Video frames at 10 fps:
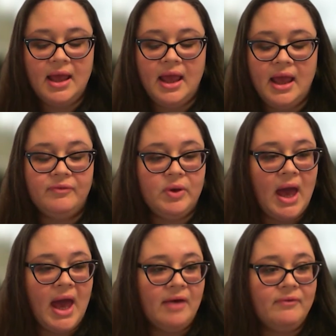If you
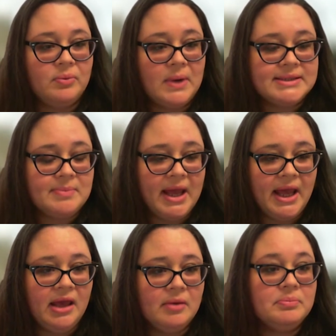have a
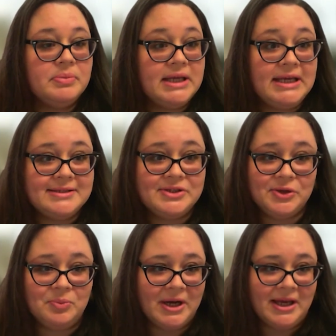resume, please
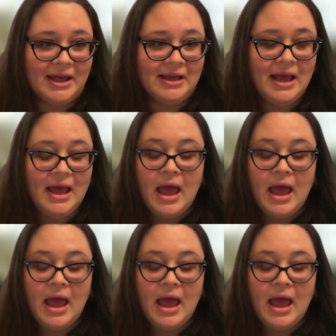do bring it.